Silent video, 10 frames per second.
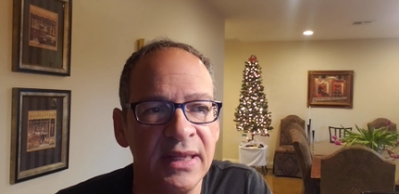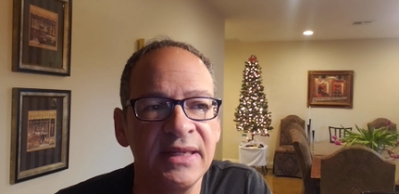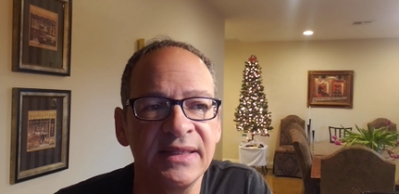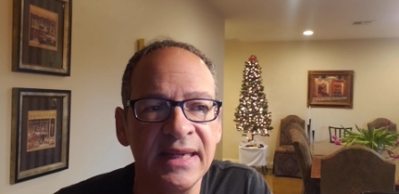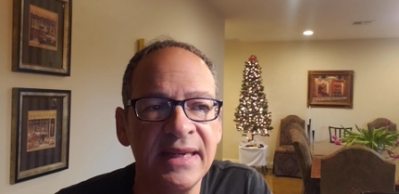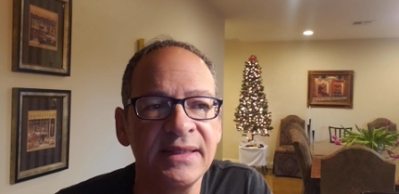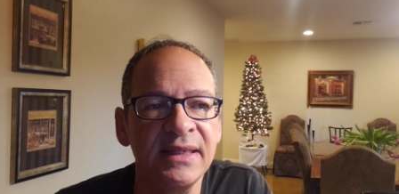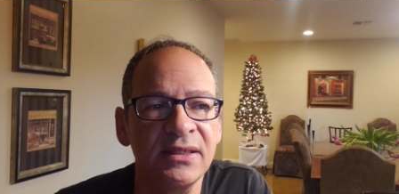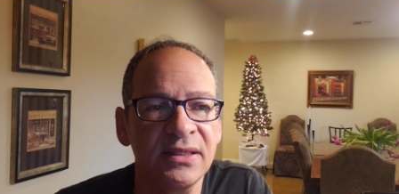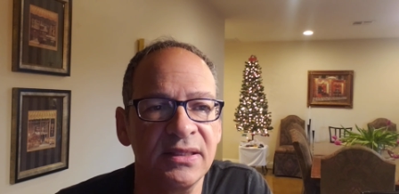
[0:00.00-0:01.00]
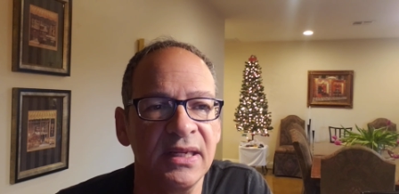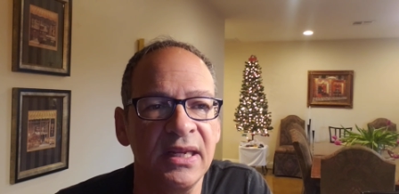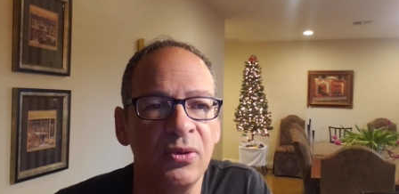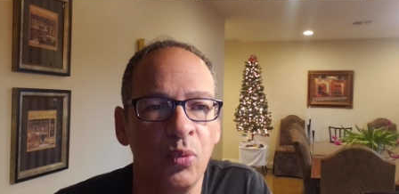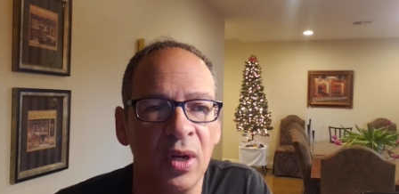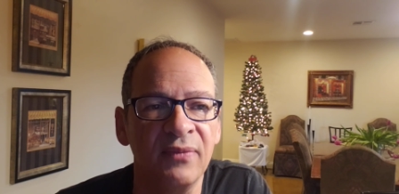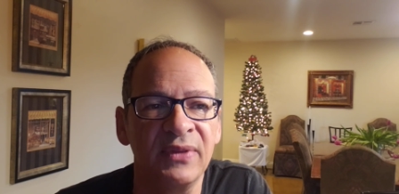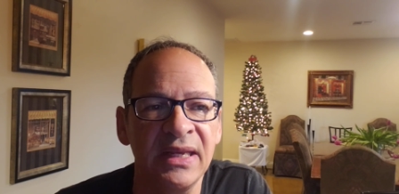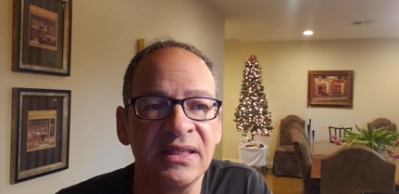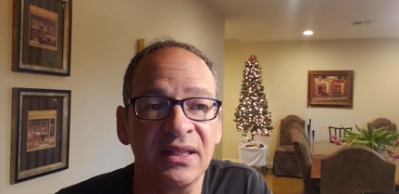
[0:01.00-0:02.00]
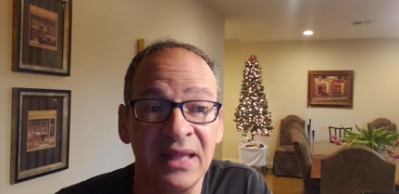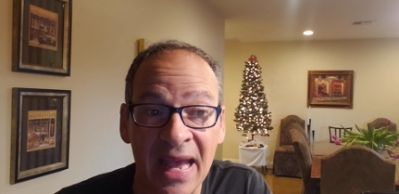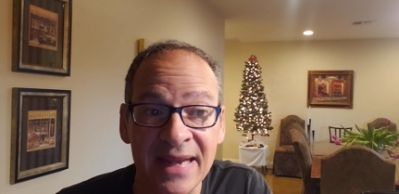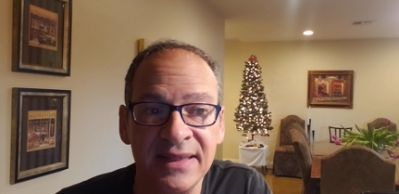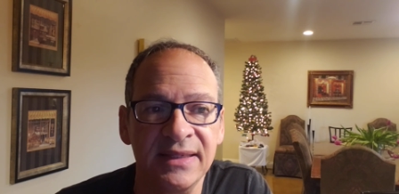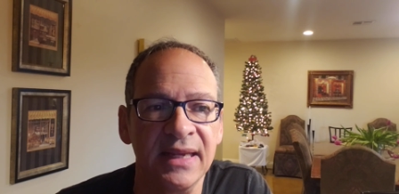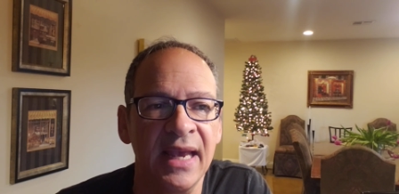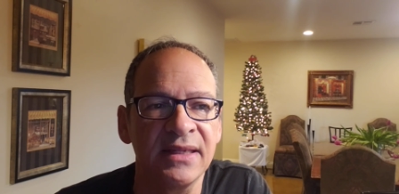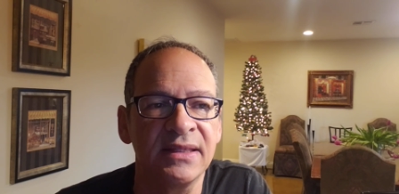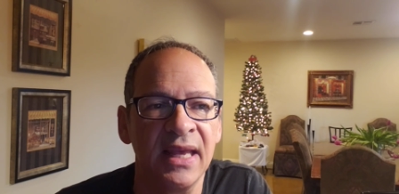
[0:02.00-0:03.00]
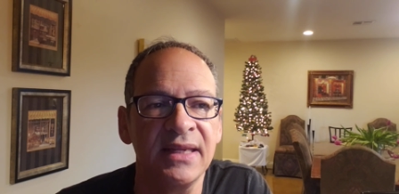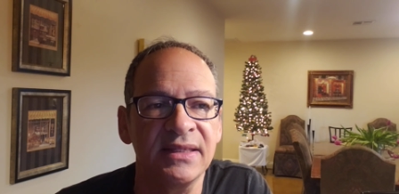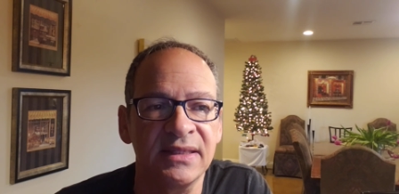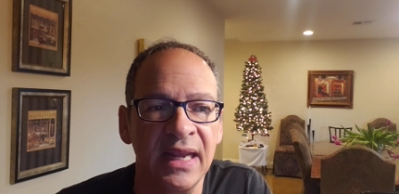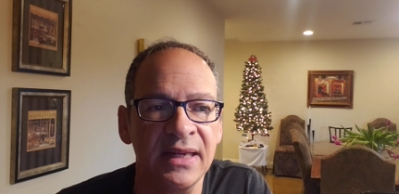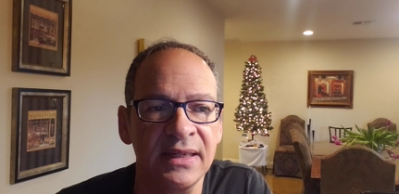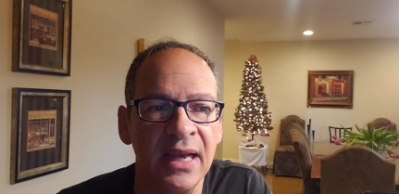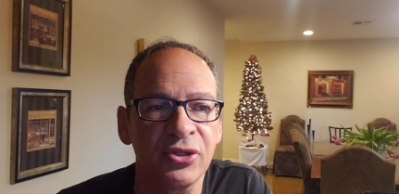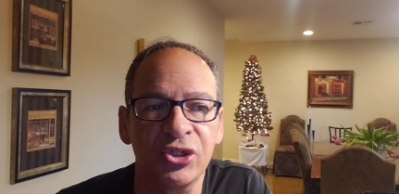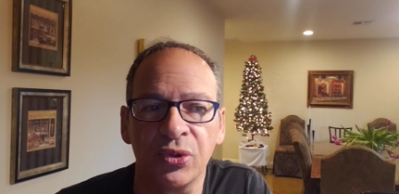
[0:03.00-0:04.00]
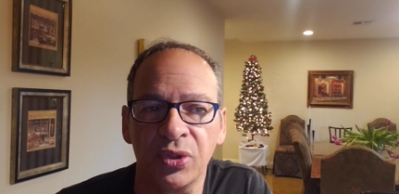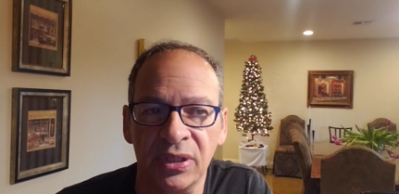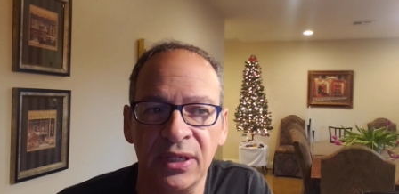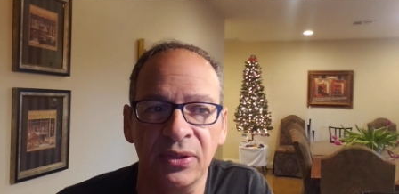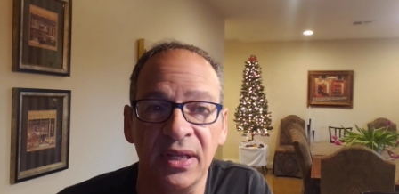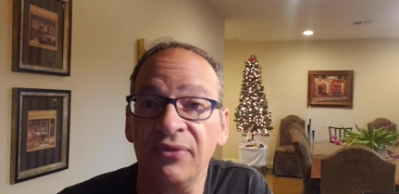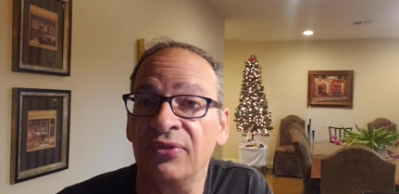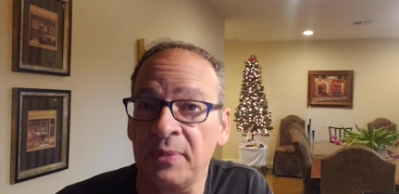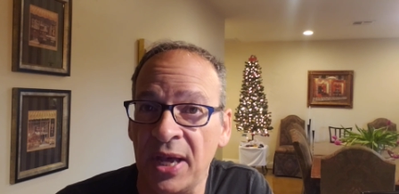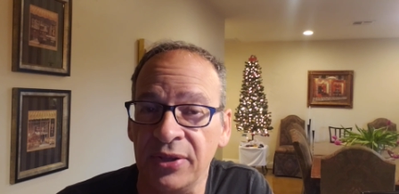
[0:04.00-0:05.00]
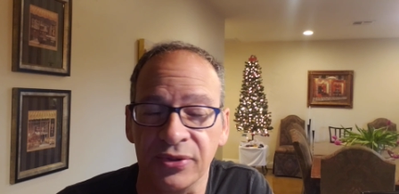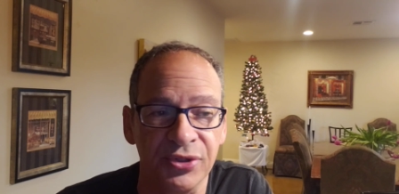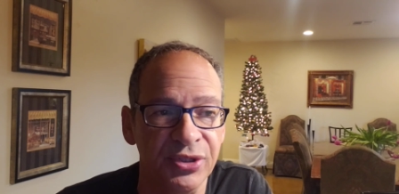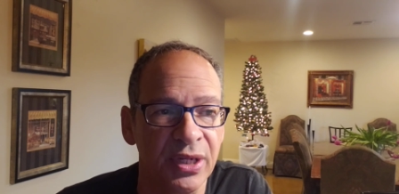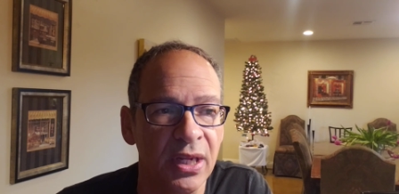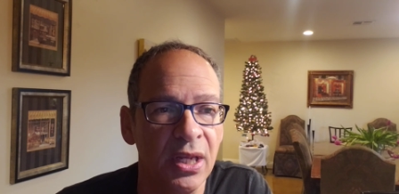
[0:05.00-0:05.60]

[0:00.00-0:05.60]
it is easy to see one of these lights as they stand out so clearly from others.